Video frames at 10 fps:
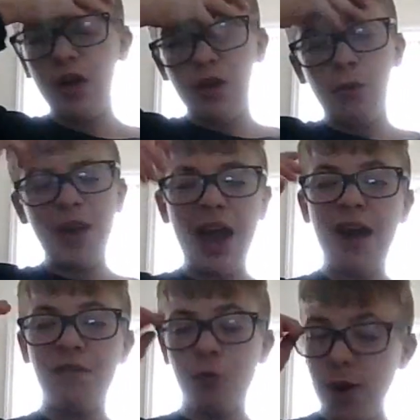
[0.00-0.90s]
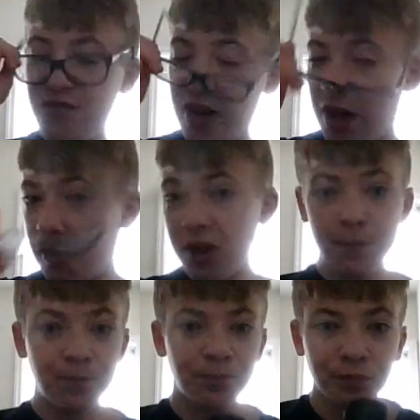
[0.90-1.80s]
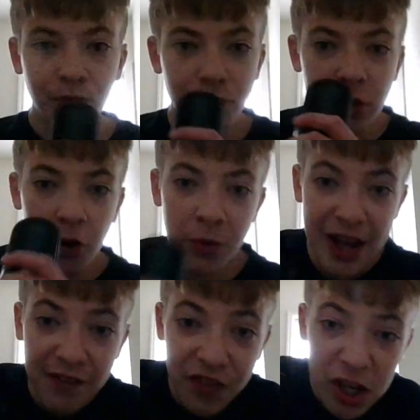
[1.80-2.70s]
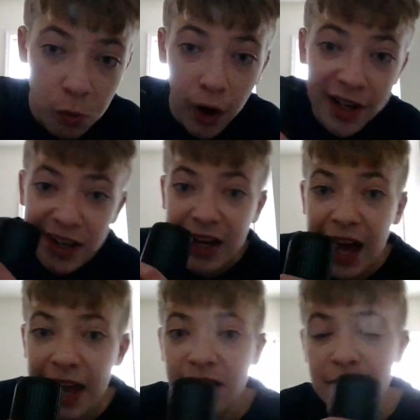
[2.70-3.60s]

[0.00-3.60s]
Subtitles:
we have three videos. We have this one today,